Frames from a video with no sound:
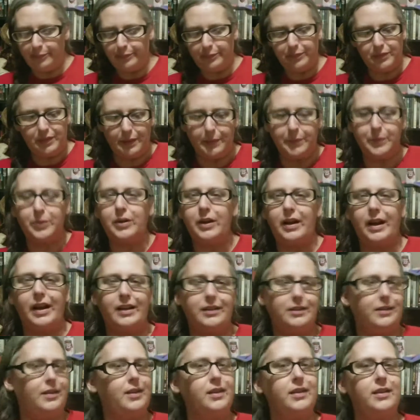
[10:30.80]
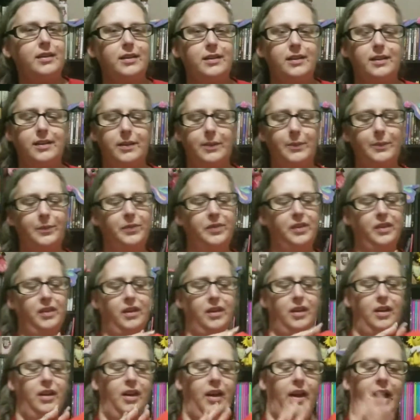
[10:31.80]
to practice.
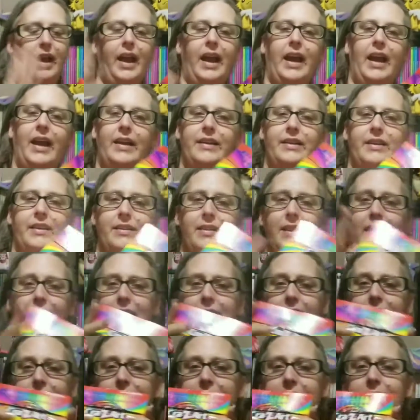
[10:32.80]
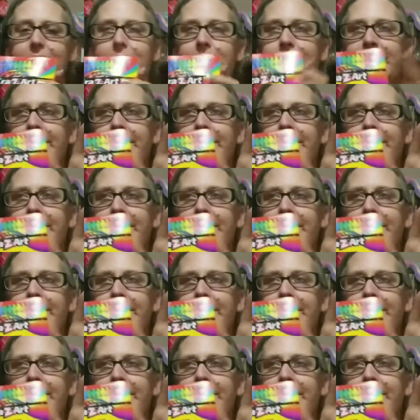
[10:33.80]
And these,